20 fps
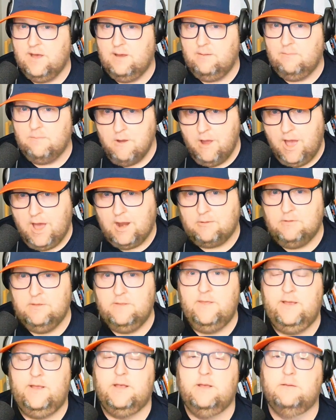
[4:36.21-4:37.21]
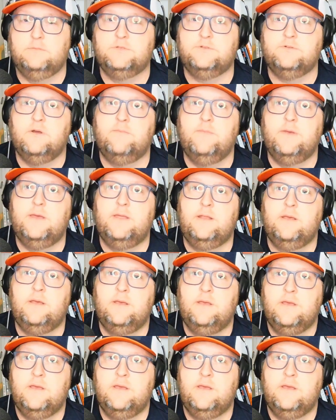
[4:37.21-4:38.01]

camaraderie that comes from it